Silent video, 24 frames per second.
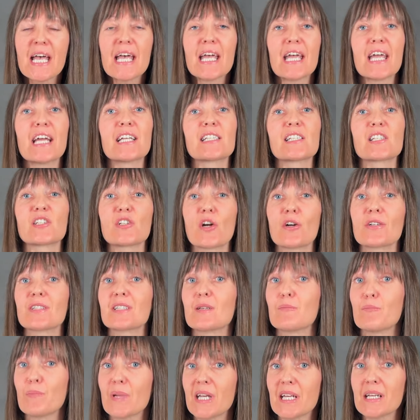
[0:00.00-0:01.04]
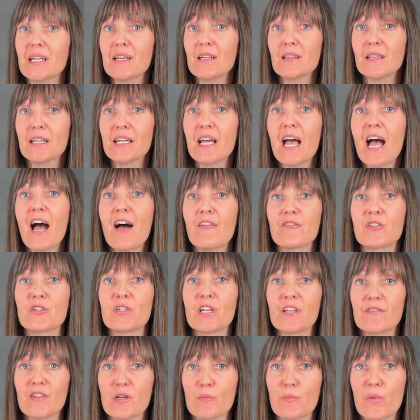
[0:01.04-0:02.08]
It starts immediately after
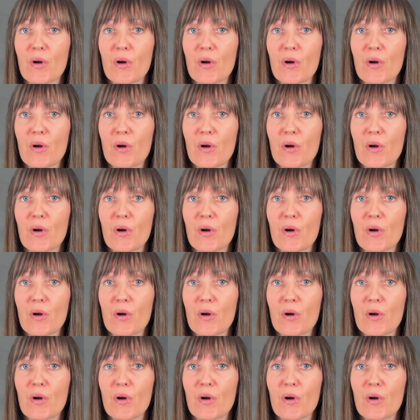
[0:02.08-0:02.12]
giving